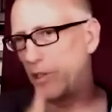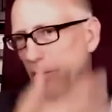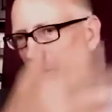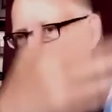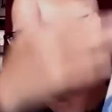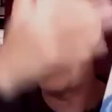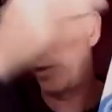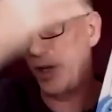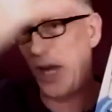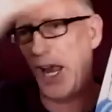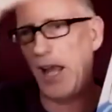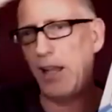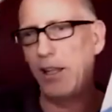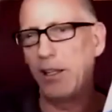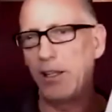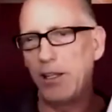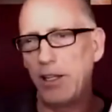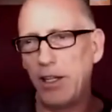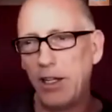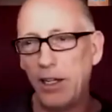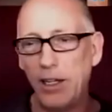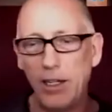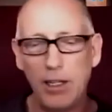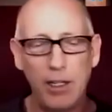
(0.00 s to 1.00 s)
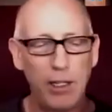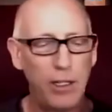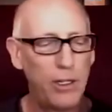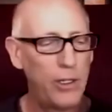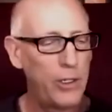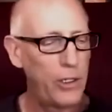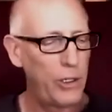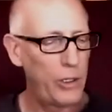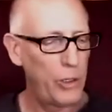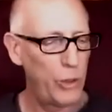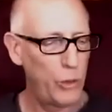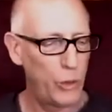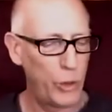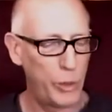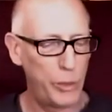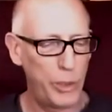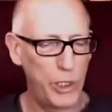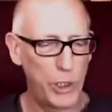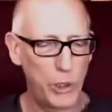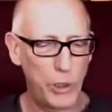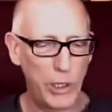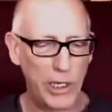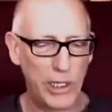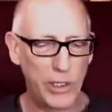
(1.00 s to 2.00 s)
of reality would be
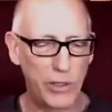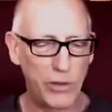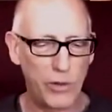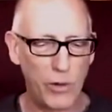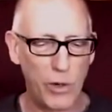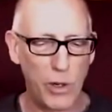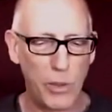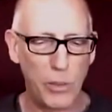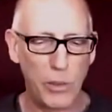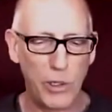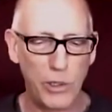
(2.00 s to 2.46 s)
transformed.